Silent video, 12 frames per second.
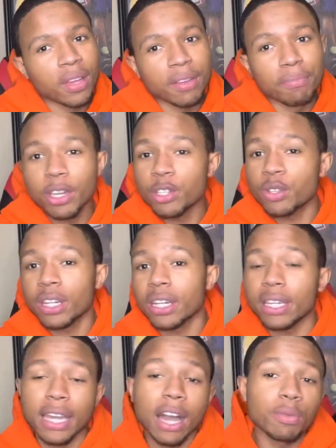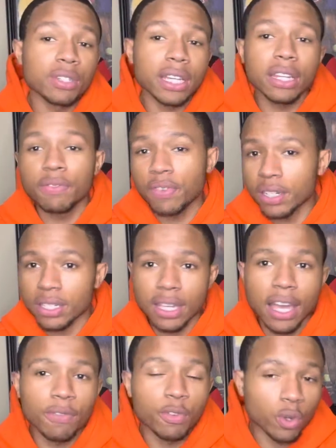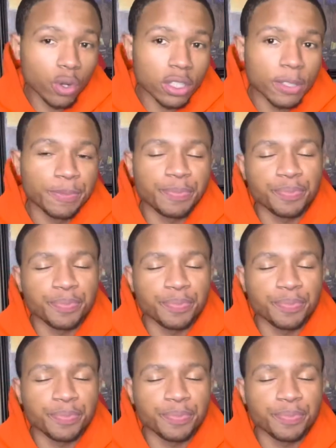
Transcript: Make sure you get an account with JD and Finish Line, of course.